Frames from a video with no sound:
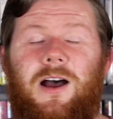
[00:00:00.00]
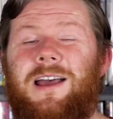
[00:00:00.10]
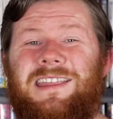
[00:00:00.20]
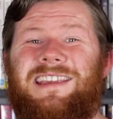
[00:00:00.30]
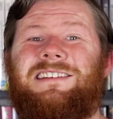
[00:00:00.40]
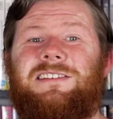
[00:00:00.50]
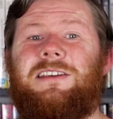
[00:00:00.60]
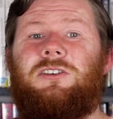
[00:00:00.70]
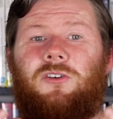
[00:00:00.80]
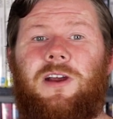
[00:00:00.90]
I think it
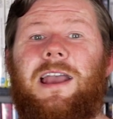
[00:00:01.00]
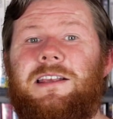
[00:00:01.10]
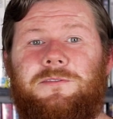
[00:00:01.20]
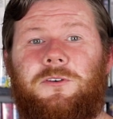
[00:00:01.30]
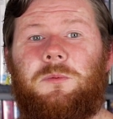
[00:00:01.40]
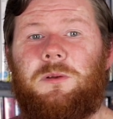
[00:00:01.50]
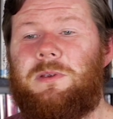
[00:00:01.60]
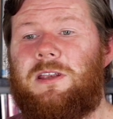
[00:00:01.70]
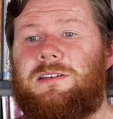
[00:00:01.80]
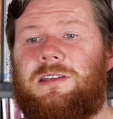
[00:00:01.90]
detracts from it
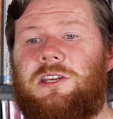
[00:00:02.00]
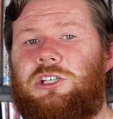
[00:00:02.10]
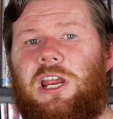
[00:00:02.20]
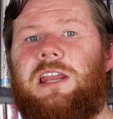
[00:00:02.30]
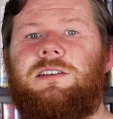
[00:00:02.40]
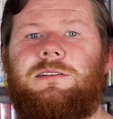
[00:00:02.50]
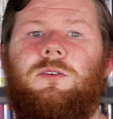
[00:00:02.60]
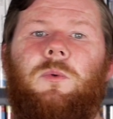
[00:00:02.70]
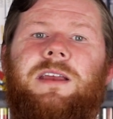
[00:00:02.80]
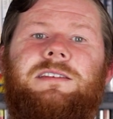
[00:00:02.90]
because it changes
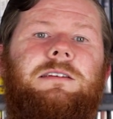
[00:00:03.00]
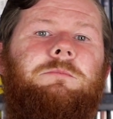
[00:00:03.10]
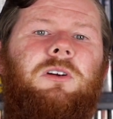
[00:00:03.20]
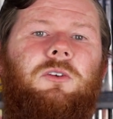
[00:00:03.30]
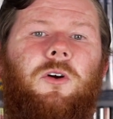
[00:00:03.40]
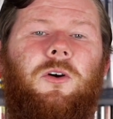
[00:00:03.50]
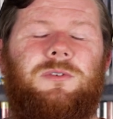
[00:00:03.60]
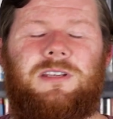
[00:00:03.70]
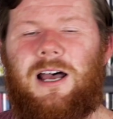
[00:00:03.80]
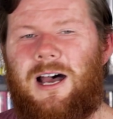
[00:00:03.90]
the way Simba
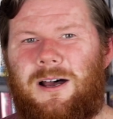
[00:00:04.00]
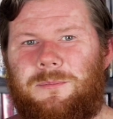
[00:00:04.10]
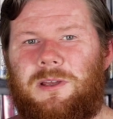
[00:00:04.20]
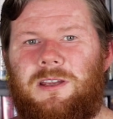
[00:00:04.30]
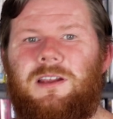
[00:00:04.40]
grows up.